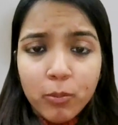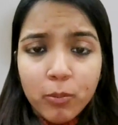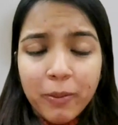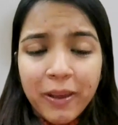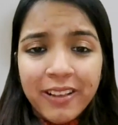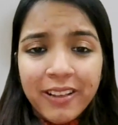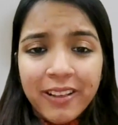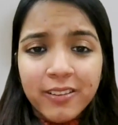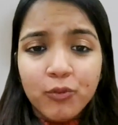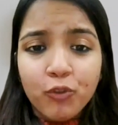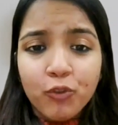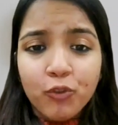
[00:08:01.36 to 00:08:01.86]
be
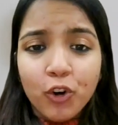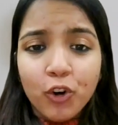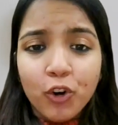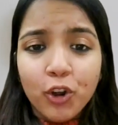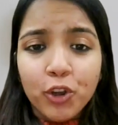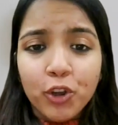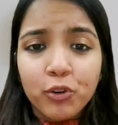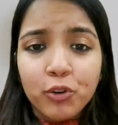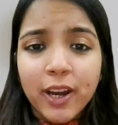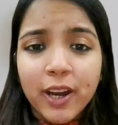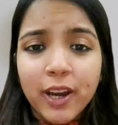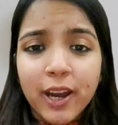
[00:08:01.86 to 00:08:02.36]
easy for
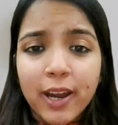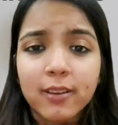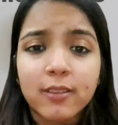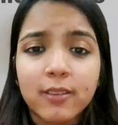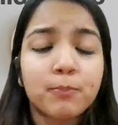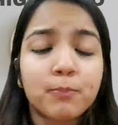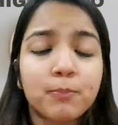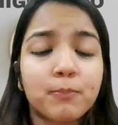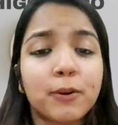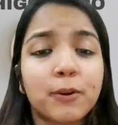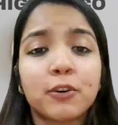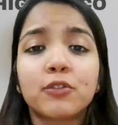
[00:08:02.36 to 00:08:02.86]
you guys?
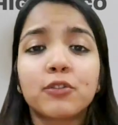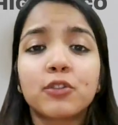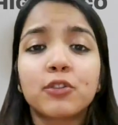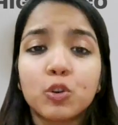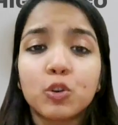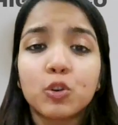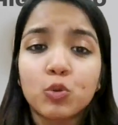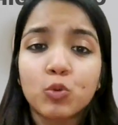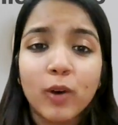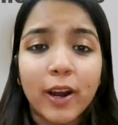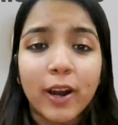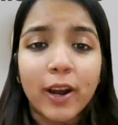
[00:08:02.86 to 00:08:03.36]
Because
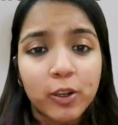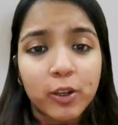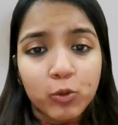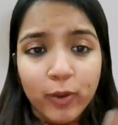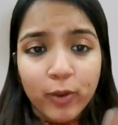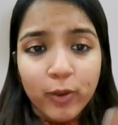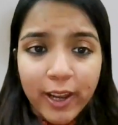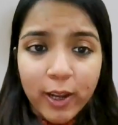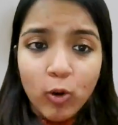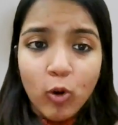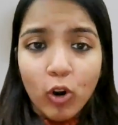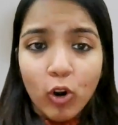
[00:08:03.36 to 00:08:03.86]
you are
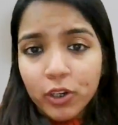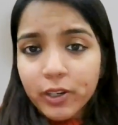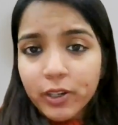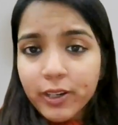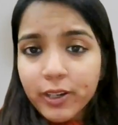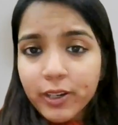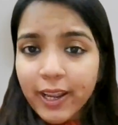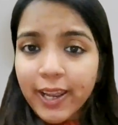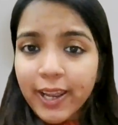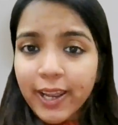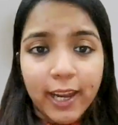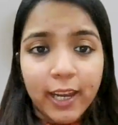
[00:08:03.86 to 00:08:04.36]
doing
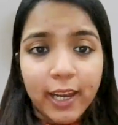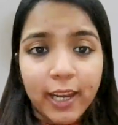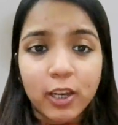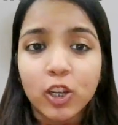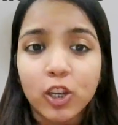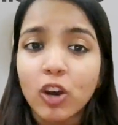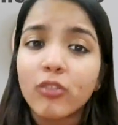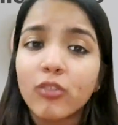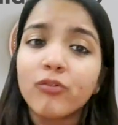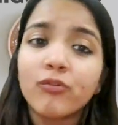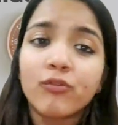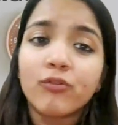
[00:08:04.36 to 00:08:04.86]
auditing in
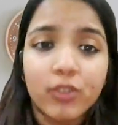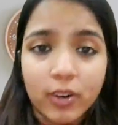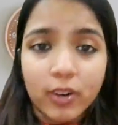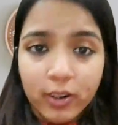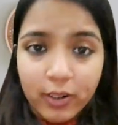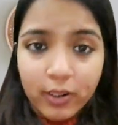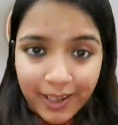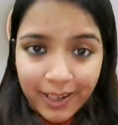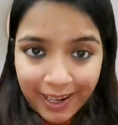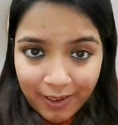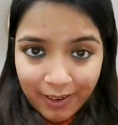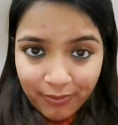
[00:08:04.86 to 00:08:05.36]
your
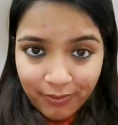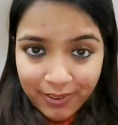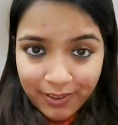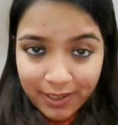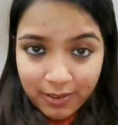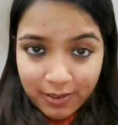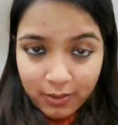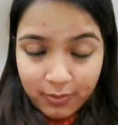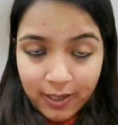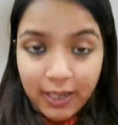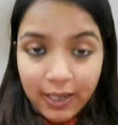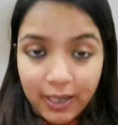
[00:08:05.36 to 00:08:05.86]
work life
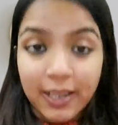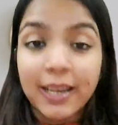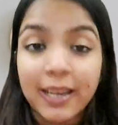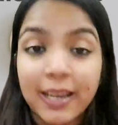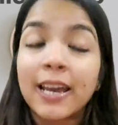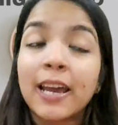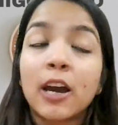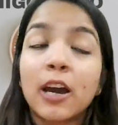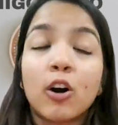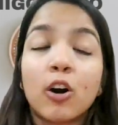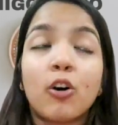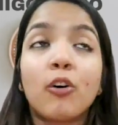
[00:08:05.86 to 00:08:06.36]
as well.
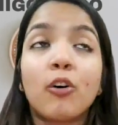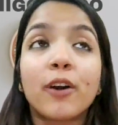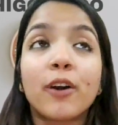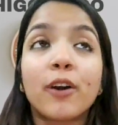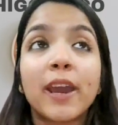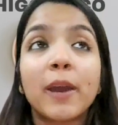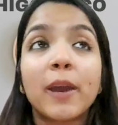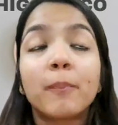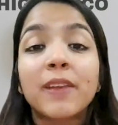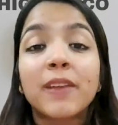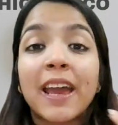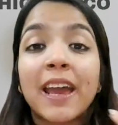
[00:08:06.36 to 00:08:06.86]

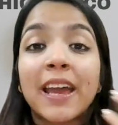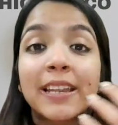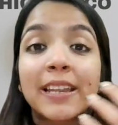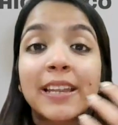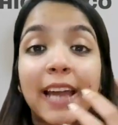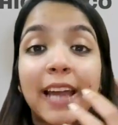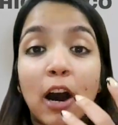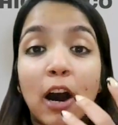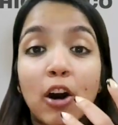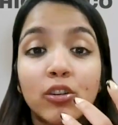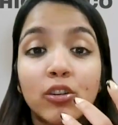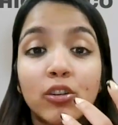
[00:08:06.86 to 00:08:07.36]
Okay,
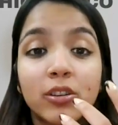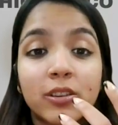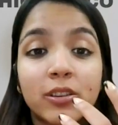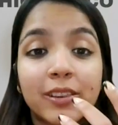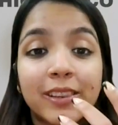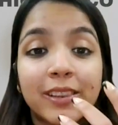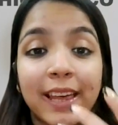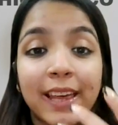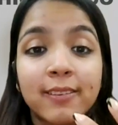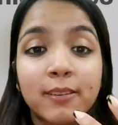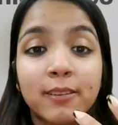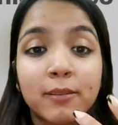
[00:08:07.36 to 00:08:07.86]
now
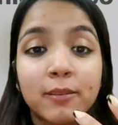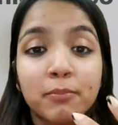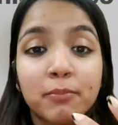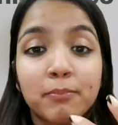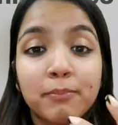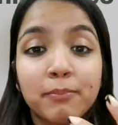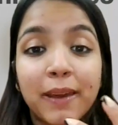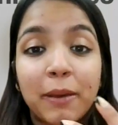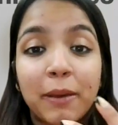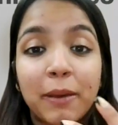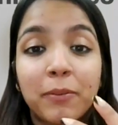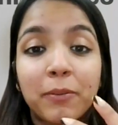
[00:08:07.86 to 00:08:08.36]
this
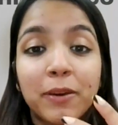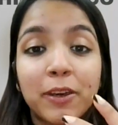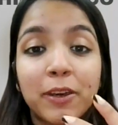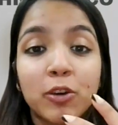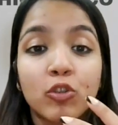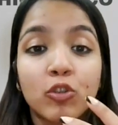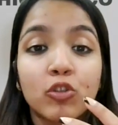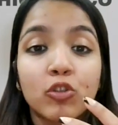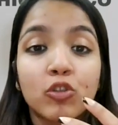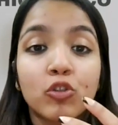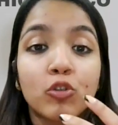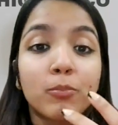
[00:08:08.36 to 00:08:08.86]
maybe you
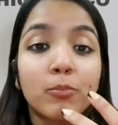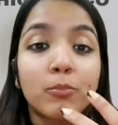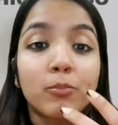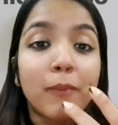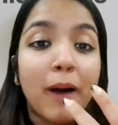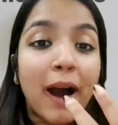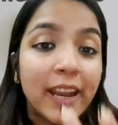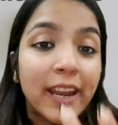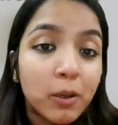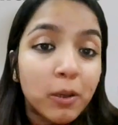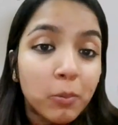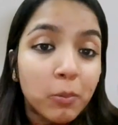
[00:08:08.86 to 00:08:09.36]

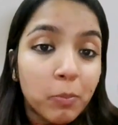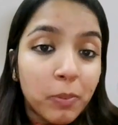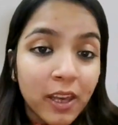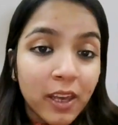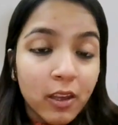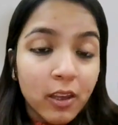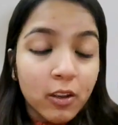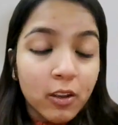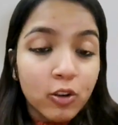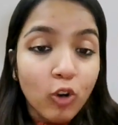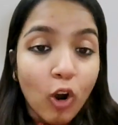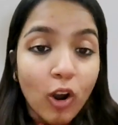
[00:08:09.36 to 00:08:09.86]
might
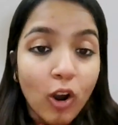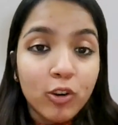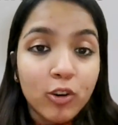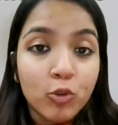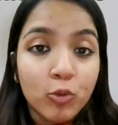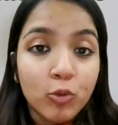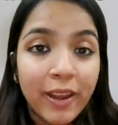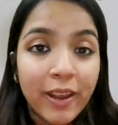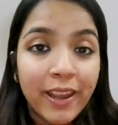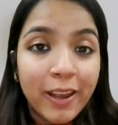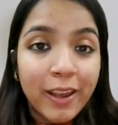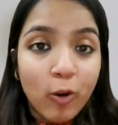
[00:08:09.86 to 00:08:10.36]
be not
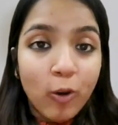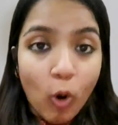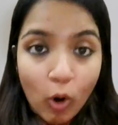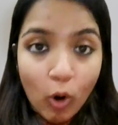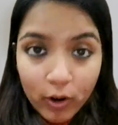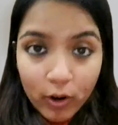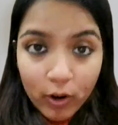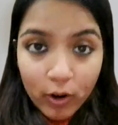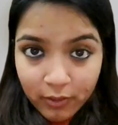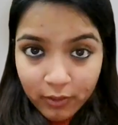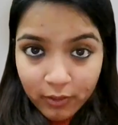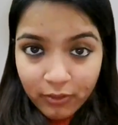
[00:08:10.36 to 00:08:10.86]
doing
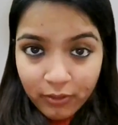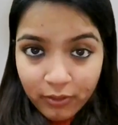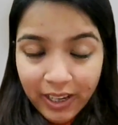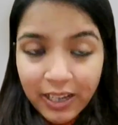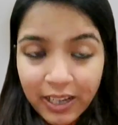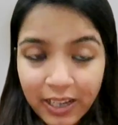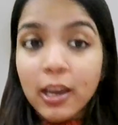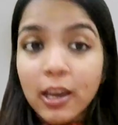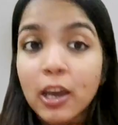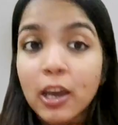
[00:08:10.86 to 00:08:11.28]
audit field,